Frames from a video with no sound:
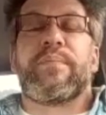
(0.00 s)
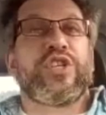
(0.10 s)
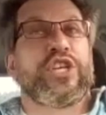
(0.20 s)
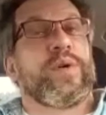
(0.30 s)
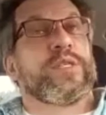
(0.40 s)
the
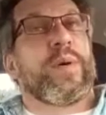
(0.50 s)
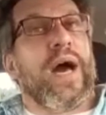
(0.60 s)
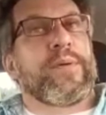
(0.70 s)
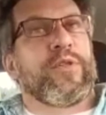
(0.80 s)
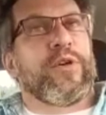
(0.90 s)
show is
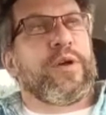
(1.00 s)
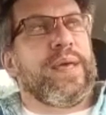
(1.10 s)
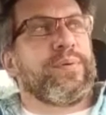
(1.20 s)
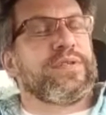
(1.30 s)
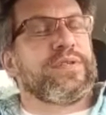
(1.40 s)
popular and
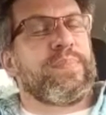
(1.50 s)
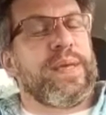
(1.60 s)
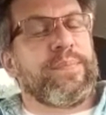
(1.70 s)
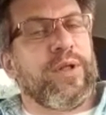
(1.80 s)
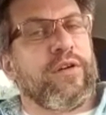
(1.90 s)

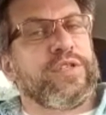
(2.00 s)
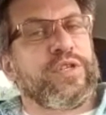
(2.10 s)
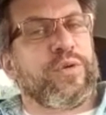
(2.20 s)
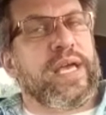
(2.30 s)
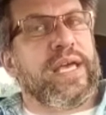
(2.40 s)
people are
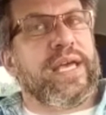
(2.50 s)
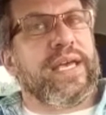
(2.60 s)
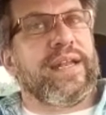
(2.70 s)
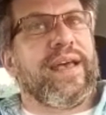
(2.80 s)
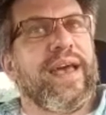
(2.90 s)
enjoying it.